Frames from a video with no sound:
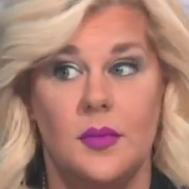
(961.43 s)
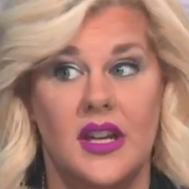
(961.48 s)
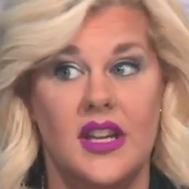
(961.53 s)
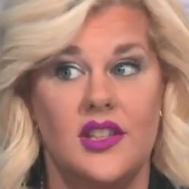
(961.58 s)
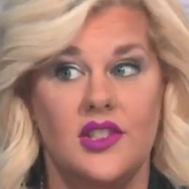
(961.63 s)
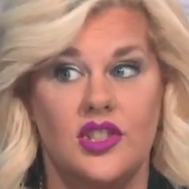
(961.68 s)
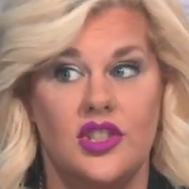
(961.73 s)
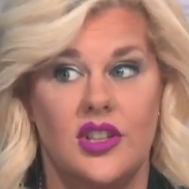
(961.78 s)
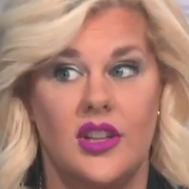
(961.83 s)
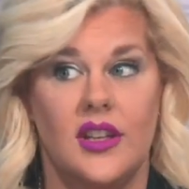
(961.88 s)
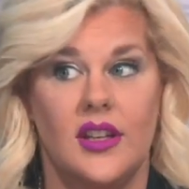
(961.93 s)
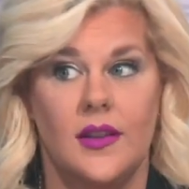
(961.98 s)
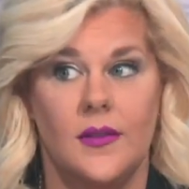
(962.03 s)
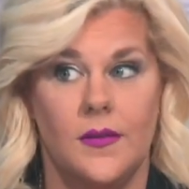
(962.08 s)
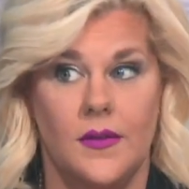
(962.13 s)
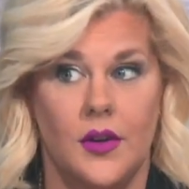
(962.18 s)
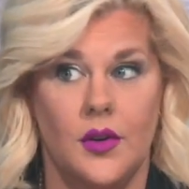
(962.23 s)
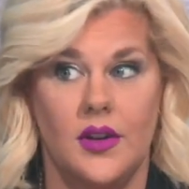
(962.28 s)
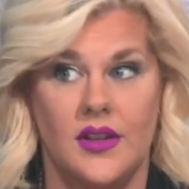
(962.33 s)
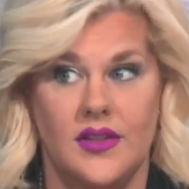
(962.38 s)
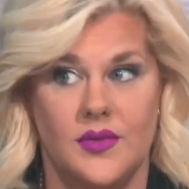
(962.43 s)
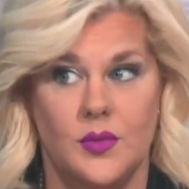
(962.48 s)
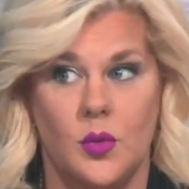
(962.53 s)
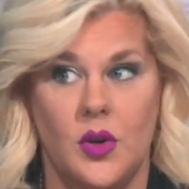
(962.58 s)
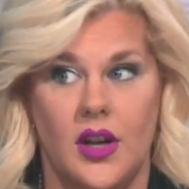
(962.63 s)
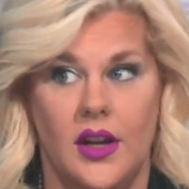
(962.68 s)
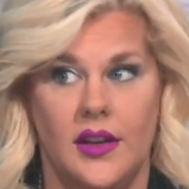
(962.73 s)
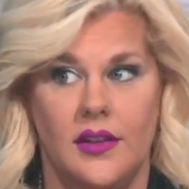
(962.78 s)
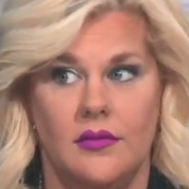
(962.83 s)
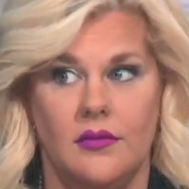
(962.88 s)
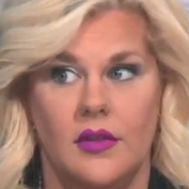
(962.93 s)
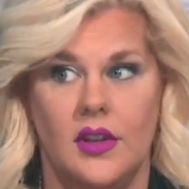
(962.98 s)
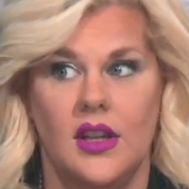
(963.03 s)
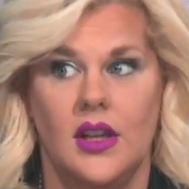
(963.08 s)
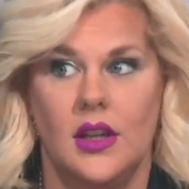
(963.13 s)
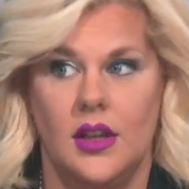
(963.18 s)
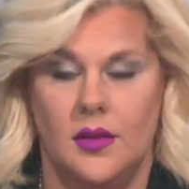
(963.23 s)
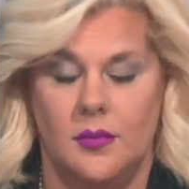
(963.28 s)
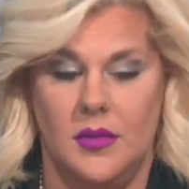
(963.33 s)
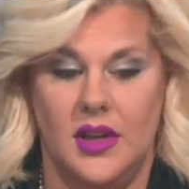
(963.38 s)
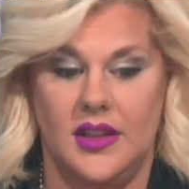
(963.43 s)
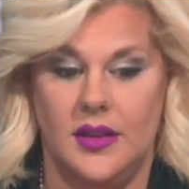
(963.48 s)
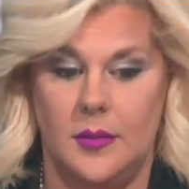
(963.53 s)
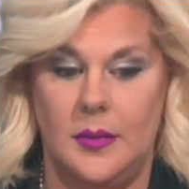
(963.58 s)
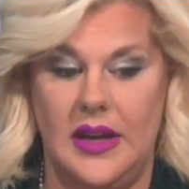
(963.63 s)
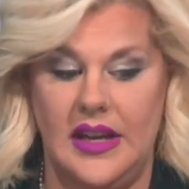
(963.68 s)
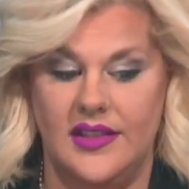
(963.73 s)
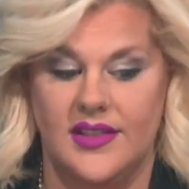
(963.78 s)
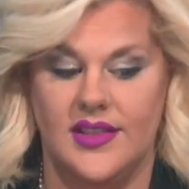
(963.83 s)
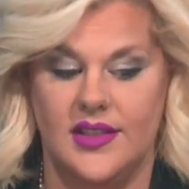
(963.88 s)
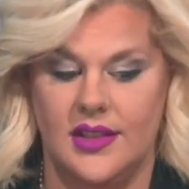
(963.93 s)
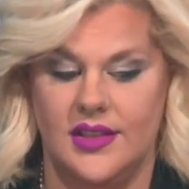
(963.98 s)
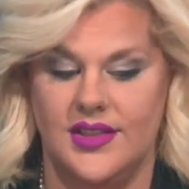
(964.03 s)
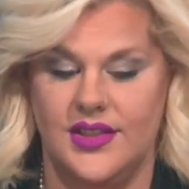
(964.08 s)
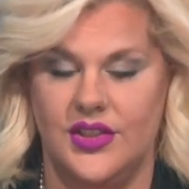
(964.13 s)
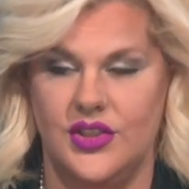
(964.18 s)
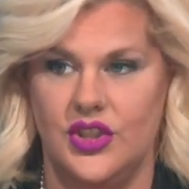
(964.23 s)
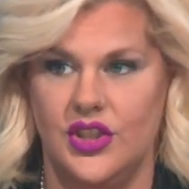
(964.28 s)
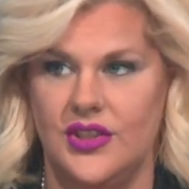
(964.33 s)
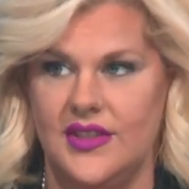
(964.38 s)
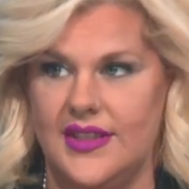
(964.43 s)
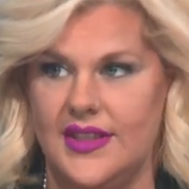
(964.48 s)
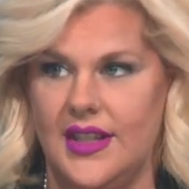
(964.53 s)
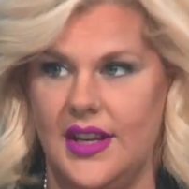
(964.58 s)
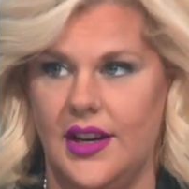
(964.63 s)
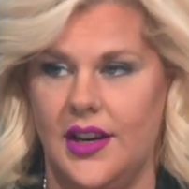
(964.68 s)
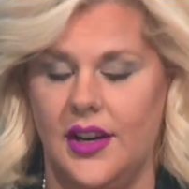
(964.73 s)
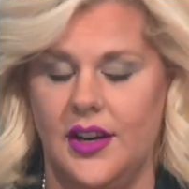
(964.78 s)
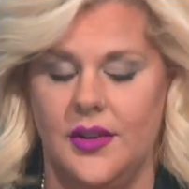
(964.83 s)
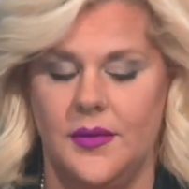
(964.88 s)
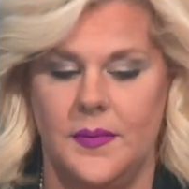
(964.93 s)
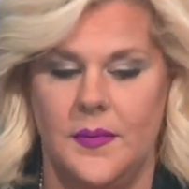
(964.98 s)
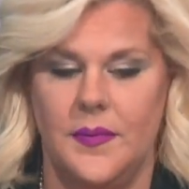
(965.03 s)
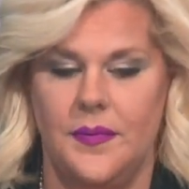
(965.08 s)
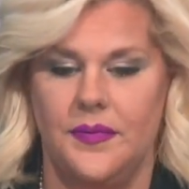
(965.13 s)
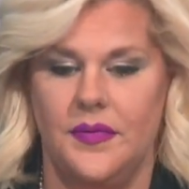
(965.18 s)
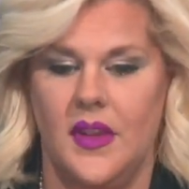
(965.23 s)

a pension if there is one, make the best decisions there.